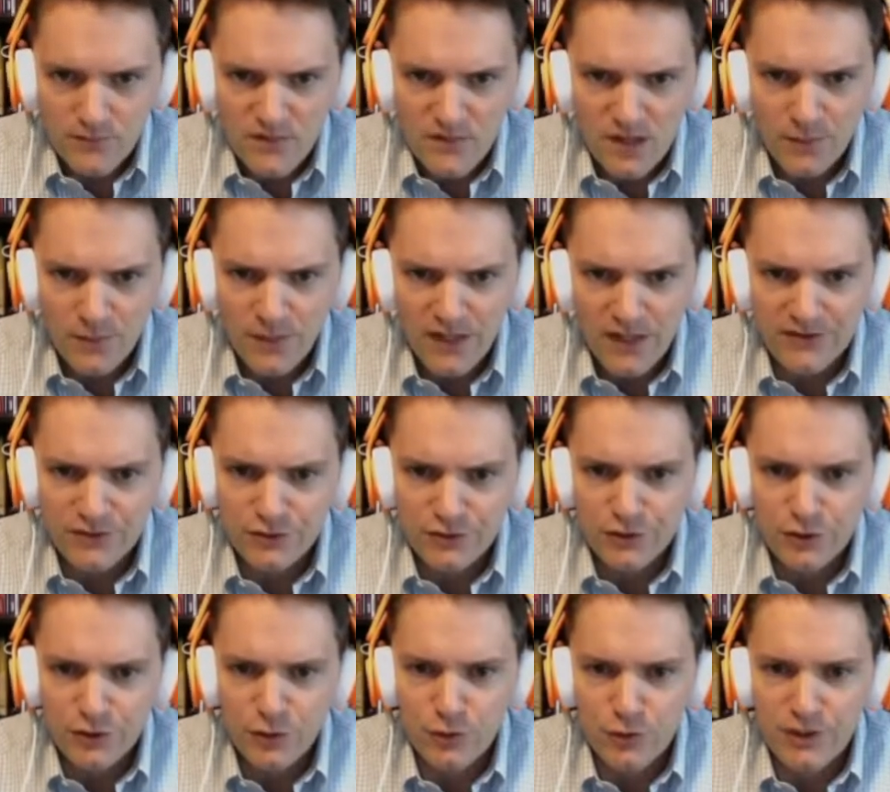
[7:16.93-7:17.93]
I'm not so
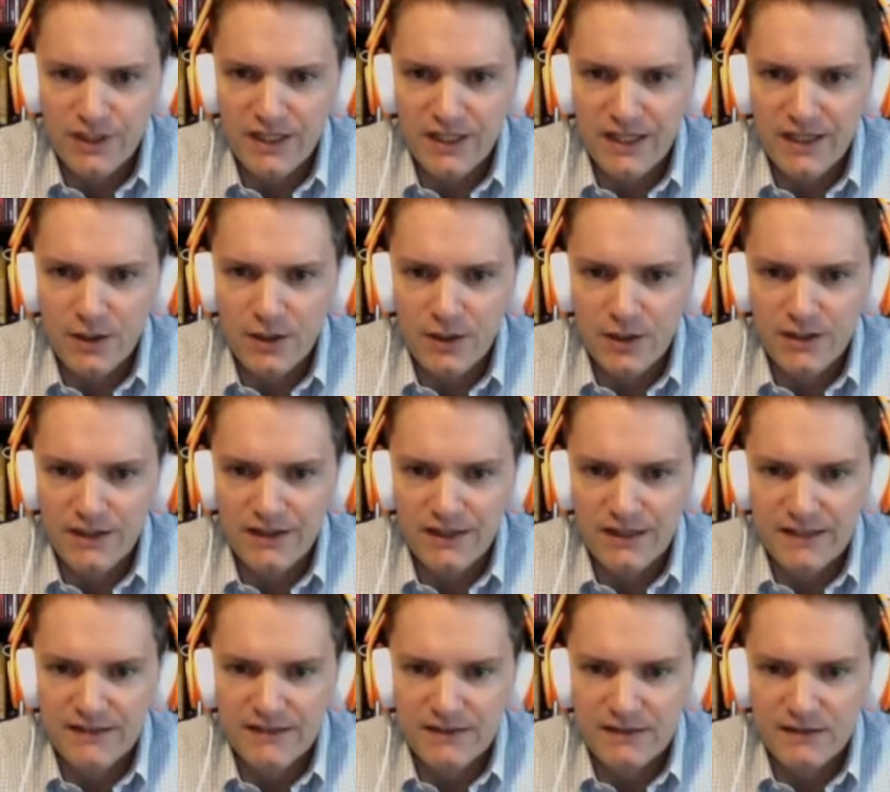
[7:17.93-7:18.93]
sure we're going to hang on to
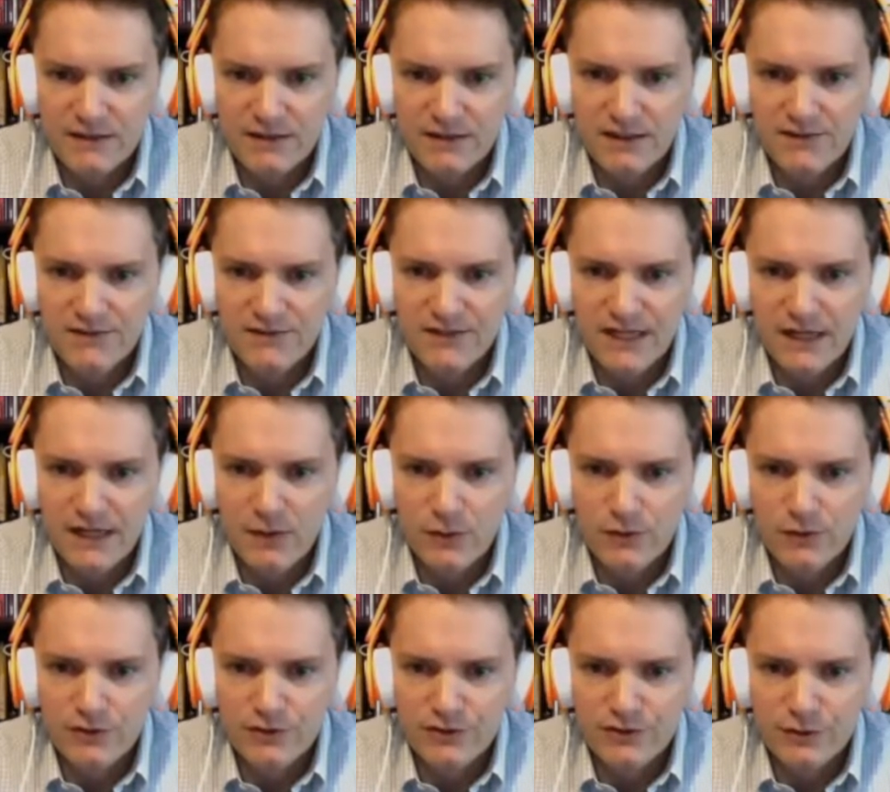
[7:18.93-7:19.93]
that left
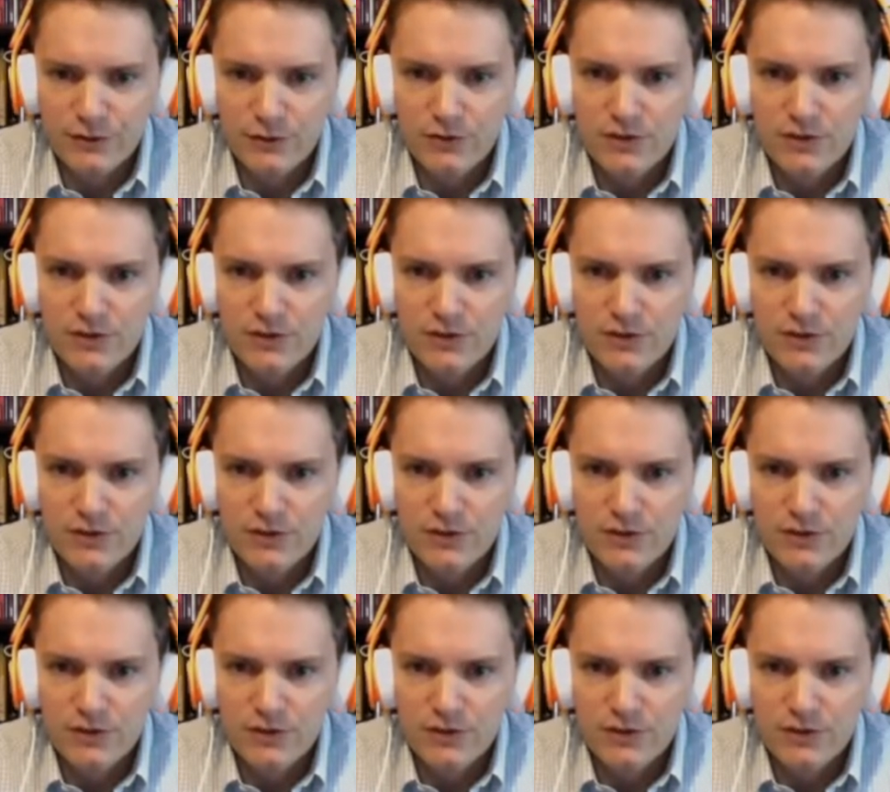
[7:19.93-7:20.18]
tower, so